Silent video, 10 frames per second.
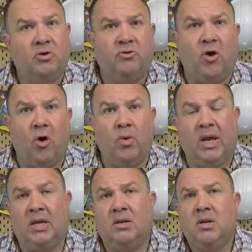
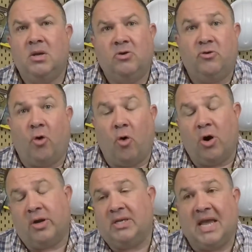towing,
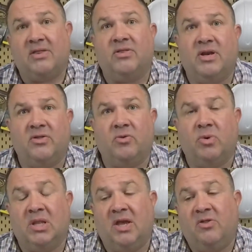torque. Tesla doesn't
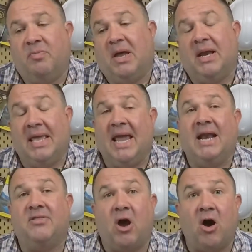release, but again,
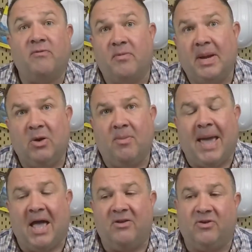it's hard for me to
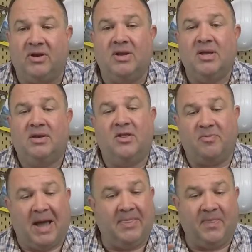imagine,
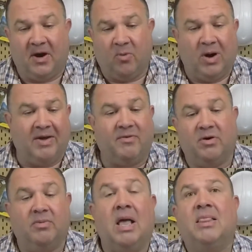despite their
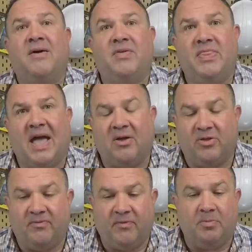whatever
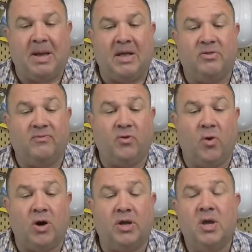11,000 foot-pounds of
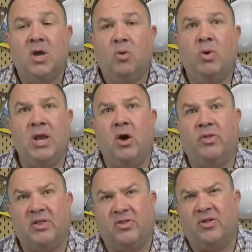torque. We know
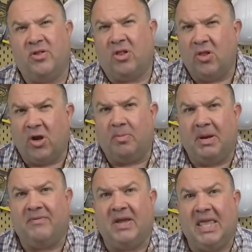that's a little bit
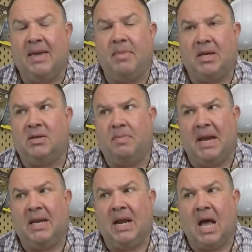of a gimmick
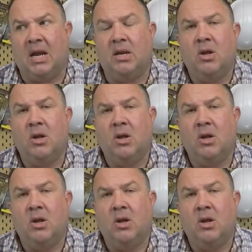depending on